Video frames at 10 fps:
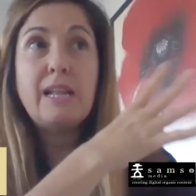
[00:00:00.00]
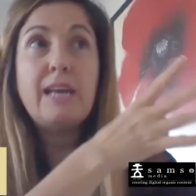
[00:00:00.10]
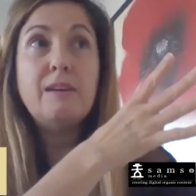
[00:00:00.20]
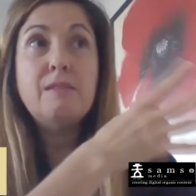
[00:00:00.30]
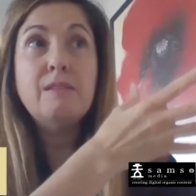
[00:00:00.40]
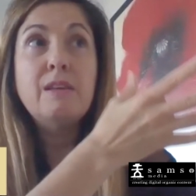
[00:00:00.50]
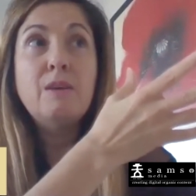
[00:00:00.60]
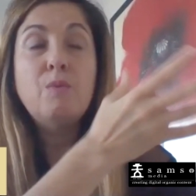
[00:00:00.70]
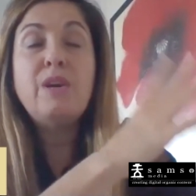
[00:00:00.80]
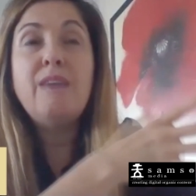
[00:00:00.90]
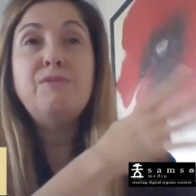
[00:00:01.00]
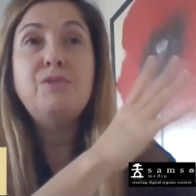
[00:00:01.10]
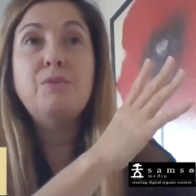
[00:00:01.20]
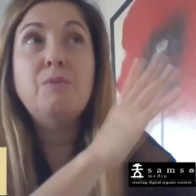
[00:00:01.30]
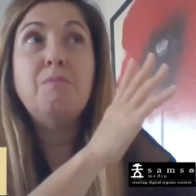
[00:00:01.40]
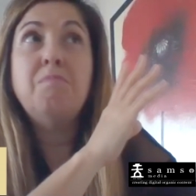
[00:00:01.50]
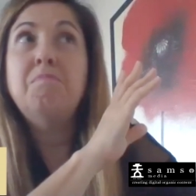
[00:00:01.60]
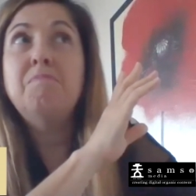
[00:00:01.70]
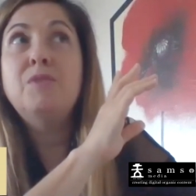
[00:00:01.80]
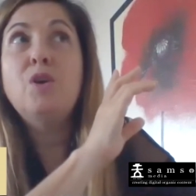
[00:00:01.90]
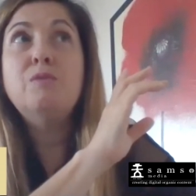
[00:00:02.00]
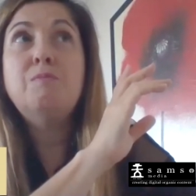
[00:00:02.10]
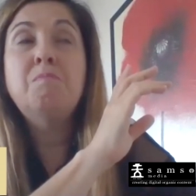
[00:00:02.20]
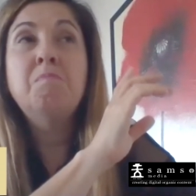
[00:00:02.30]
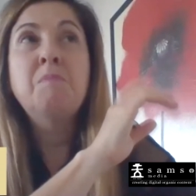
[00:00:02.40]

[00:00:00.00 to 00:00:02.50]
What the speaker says: Like, we have to not